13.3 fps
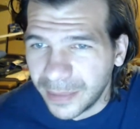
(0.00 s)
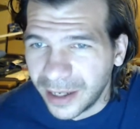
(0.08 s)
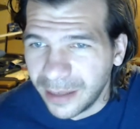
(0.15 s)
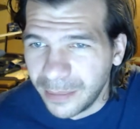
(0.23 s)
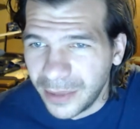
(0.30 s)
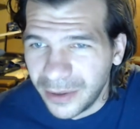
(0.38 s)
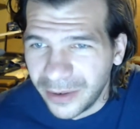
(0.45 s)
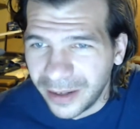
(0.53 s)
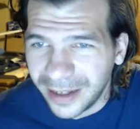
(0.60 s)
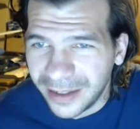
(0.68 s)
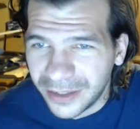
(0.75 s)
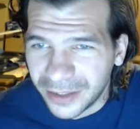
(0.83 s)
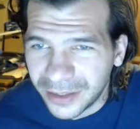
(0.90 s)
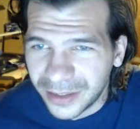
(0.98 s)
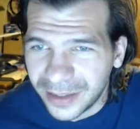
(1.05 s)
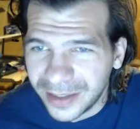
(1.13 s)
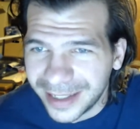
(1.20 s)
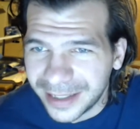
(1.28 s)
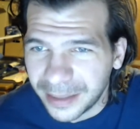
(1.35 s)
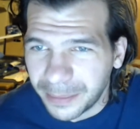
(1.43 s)
my immunity just
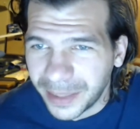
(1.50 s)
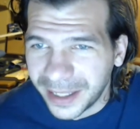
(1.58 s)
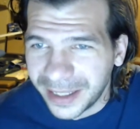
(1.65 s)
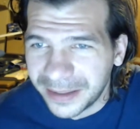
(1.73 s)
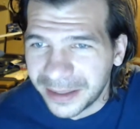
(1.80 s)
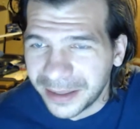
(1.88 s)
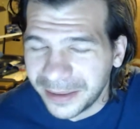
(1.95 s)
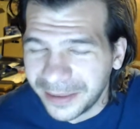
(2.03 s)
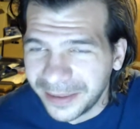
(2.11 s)
dissipates.